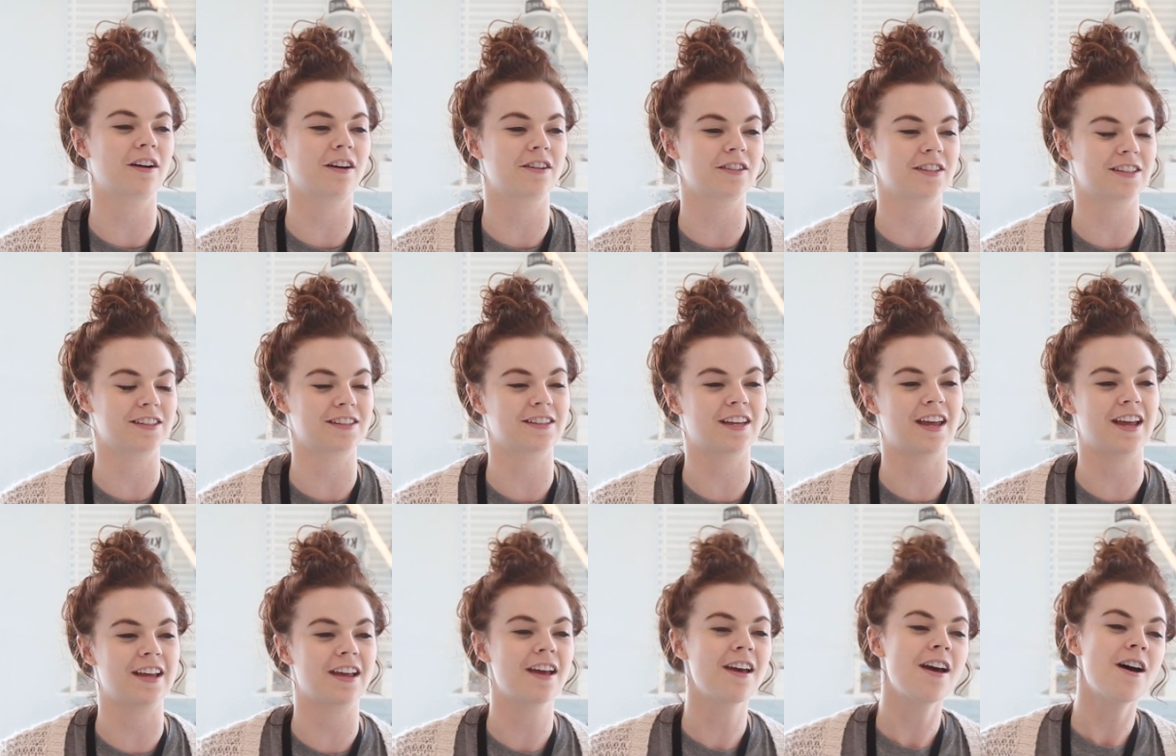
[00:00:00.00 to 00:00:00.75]
I'll just,
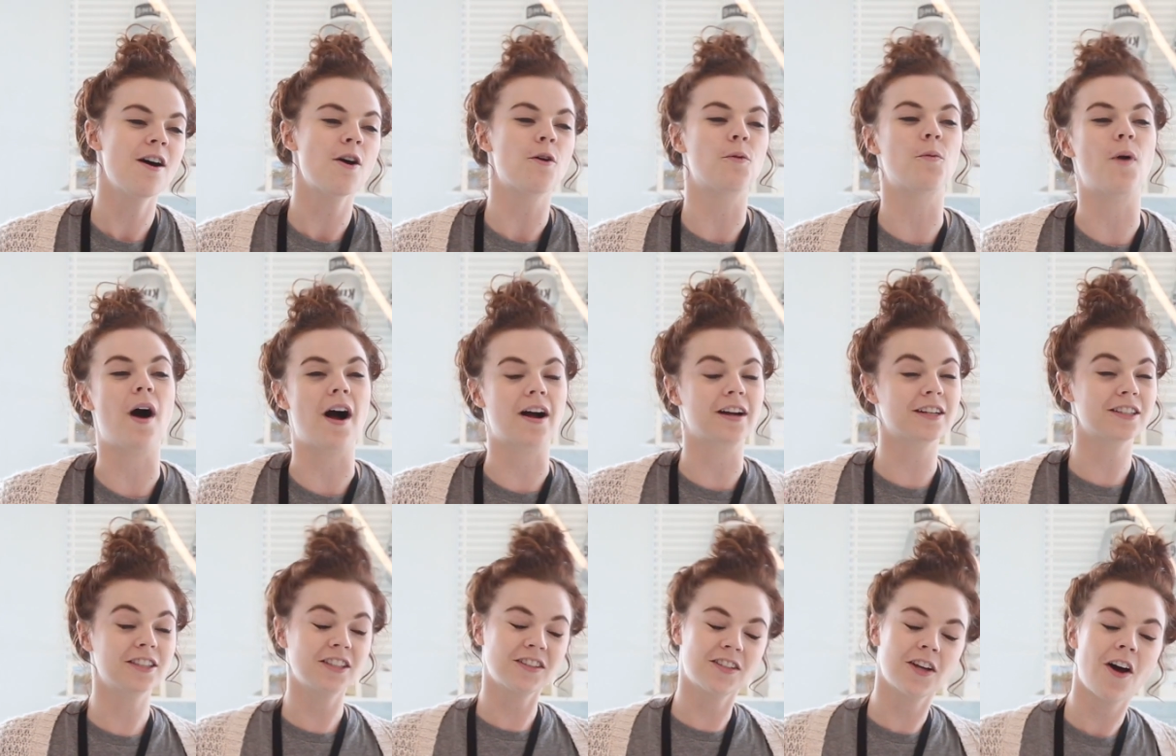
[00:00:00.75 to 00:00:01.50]
like,
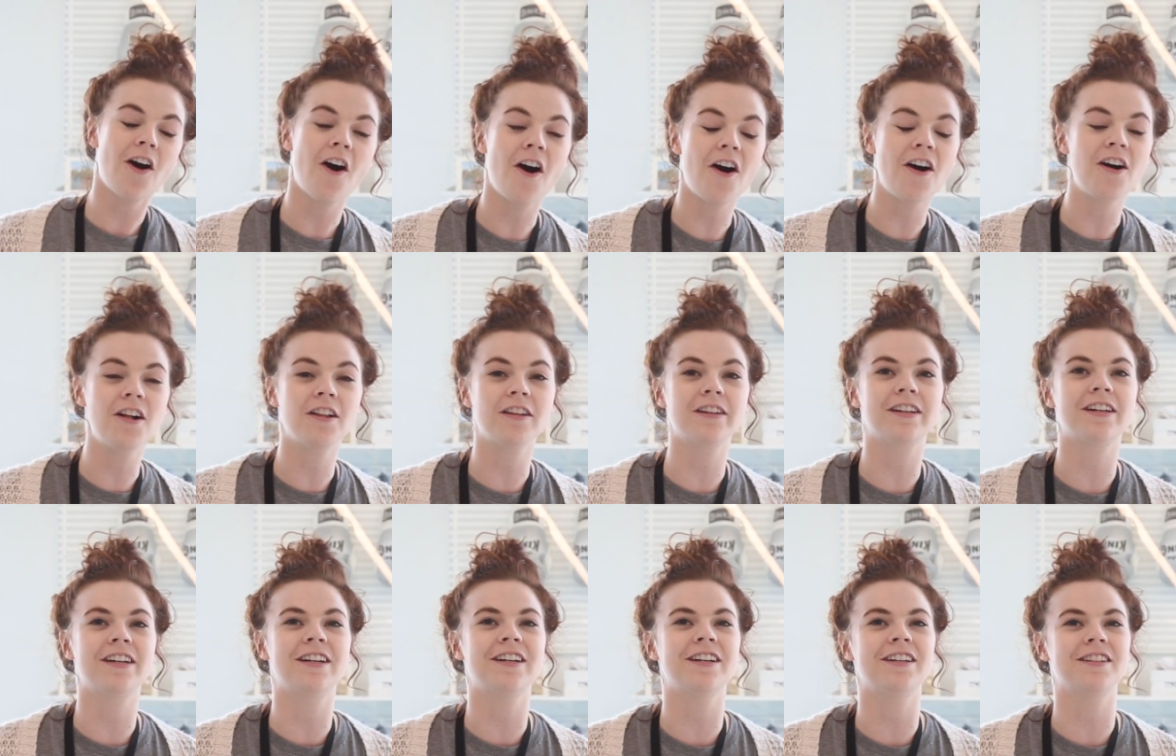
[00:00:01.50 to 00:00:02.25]
walk
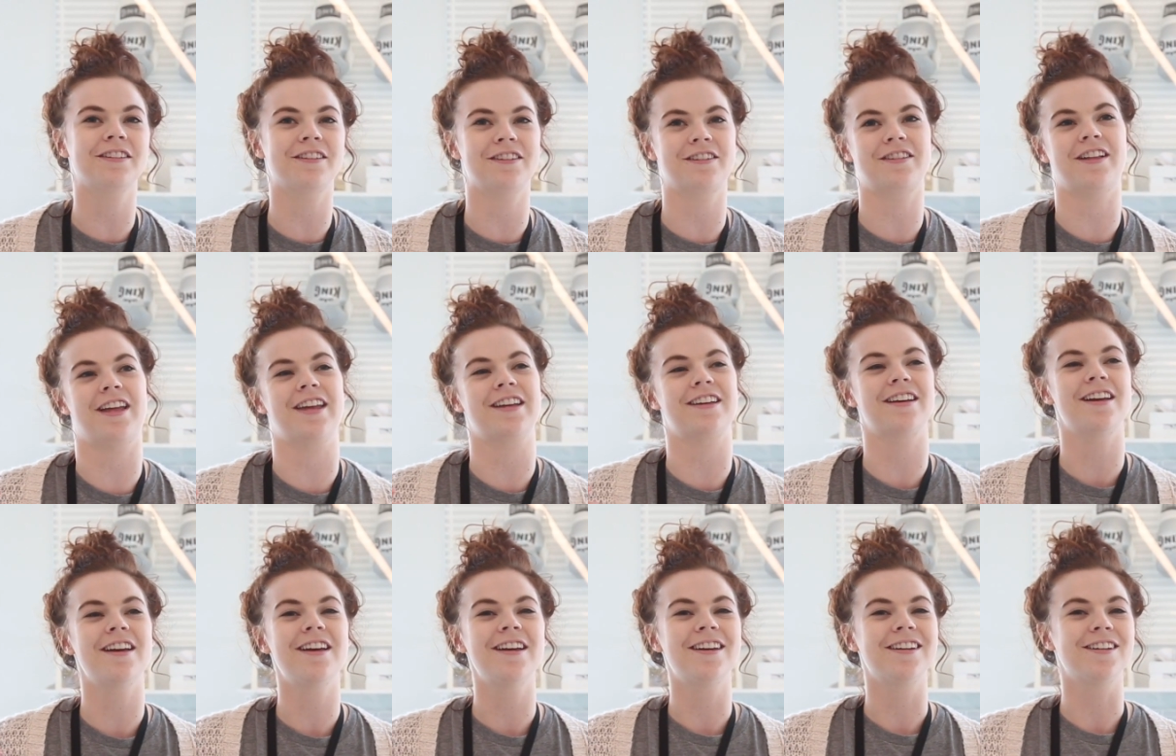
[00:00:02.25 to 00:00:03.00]
taller, look like,
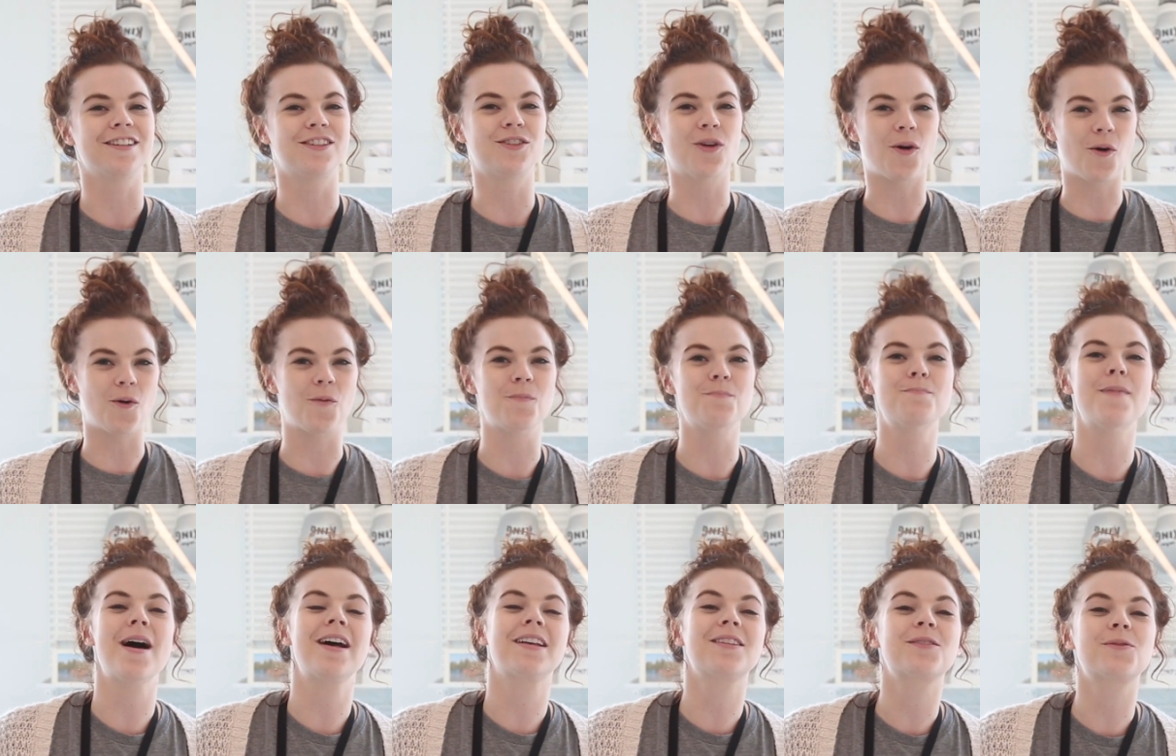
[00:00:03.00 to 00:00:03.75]
don't
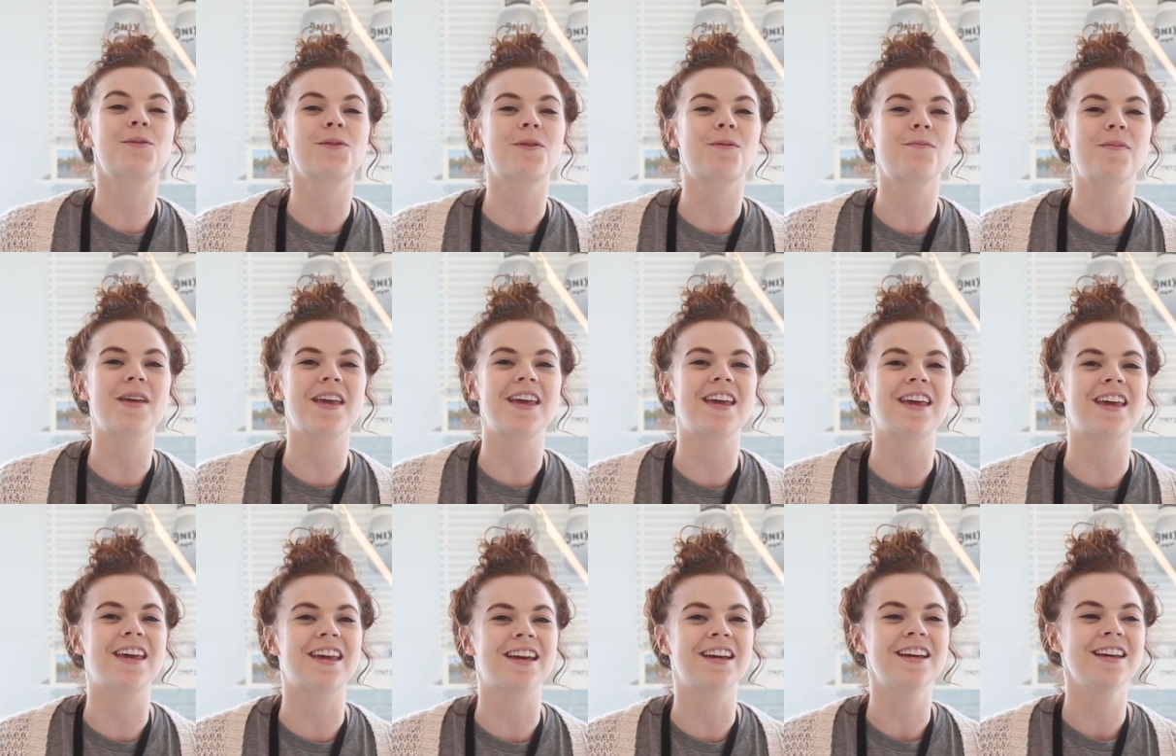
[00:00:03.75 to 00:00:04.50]
mess with
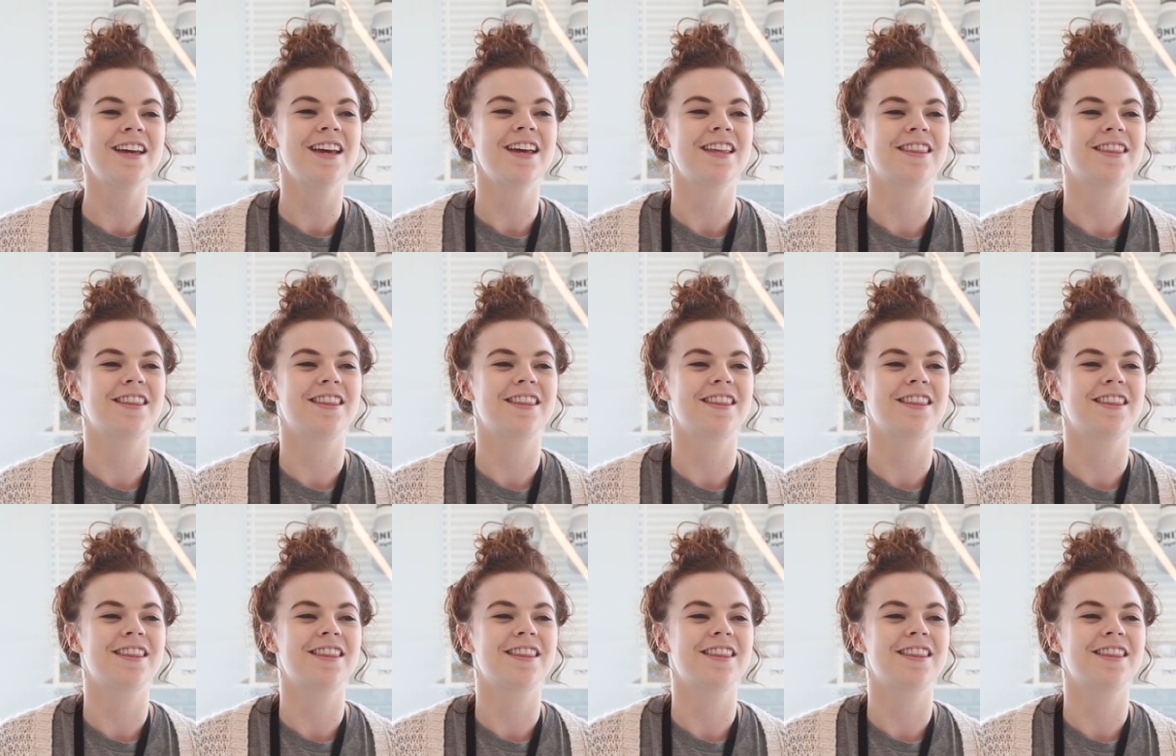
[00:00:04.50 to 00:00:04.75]
me.